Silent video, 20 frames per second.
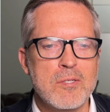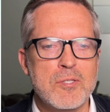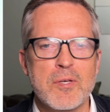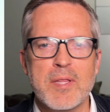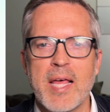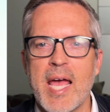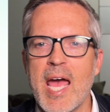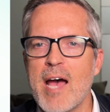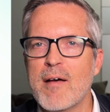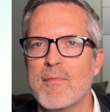Do
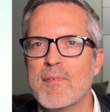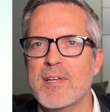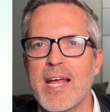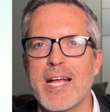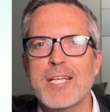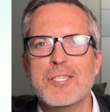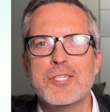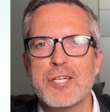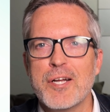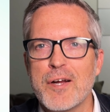they have an
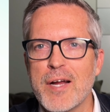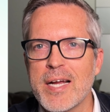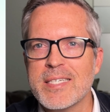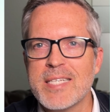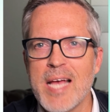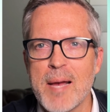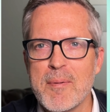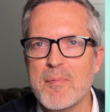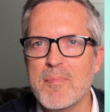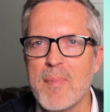engineering
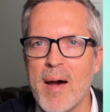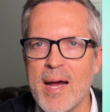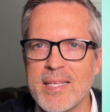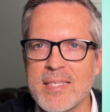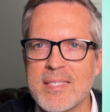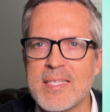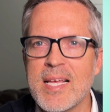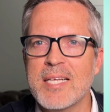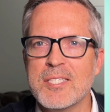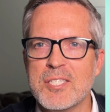type of
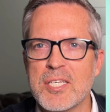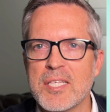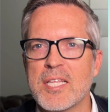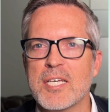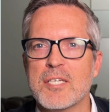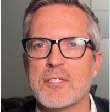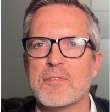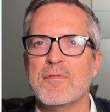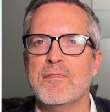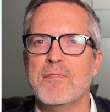mindset to
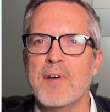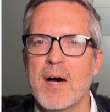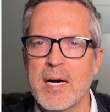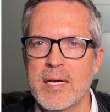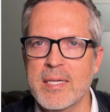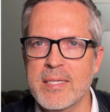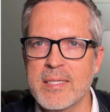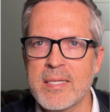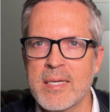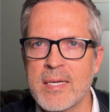this
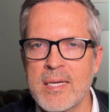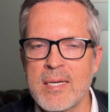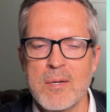fund